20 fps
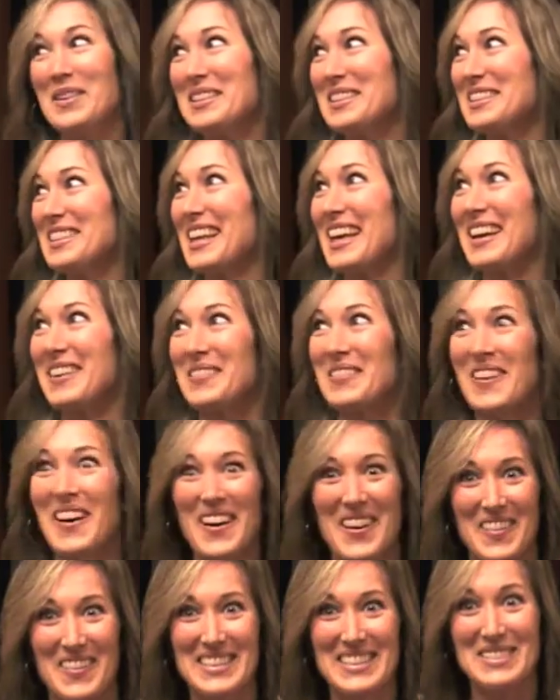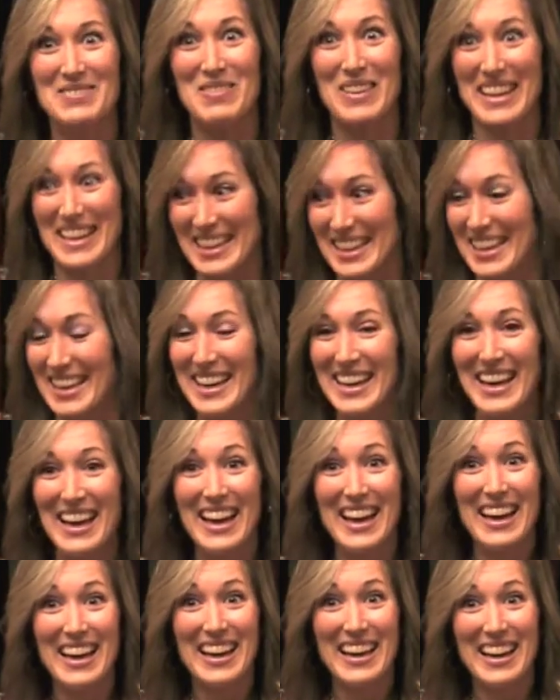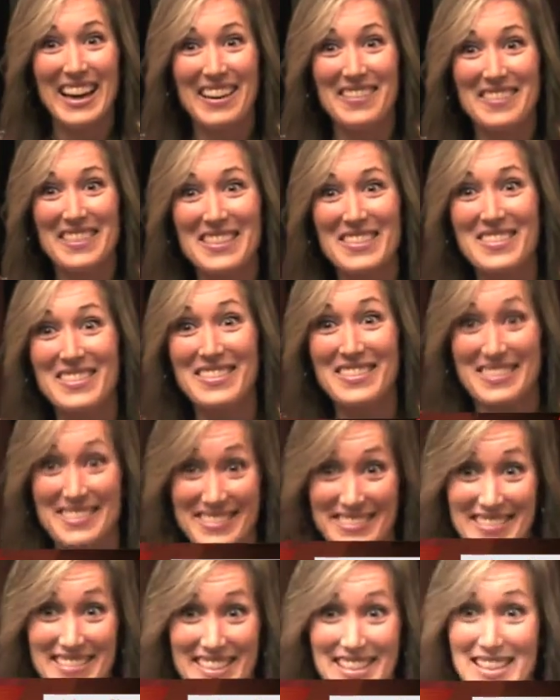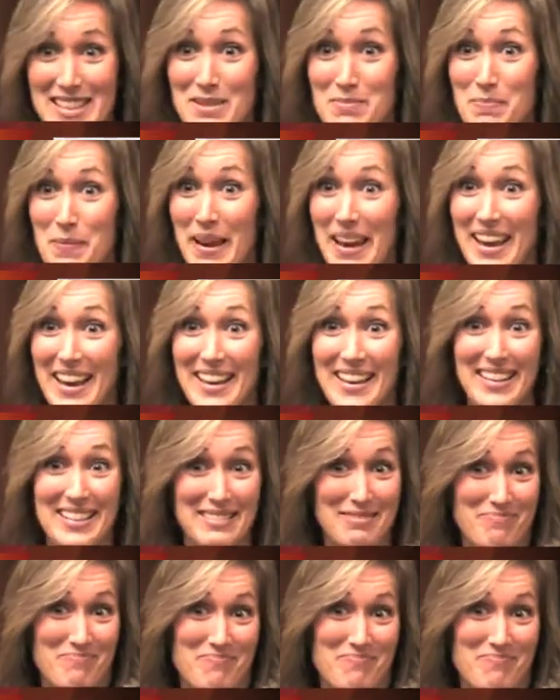It's like, whoa, it's big. I mean, it's big.